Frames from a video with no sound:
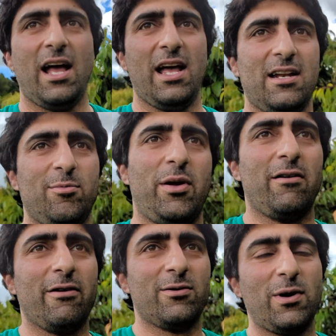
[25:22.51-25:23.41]
in a
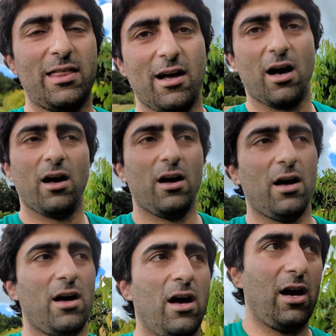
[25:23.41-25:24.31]
period where they're,
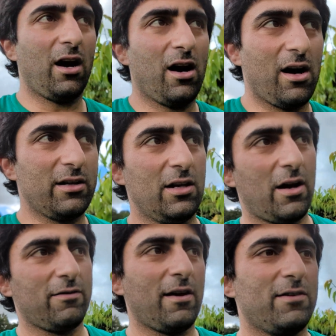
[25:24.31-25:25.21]
you know,
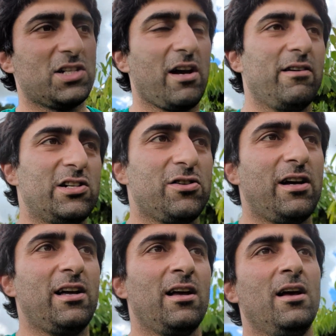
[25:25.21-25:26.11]
if you have a cherry tree,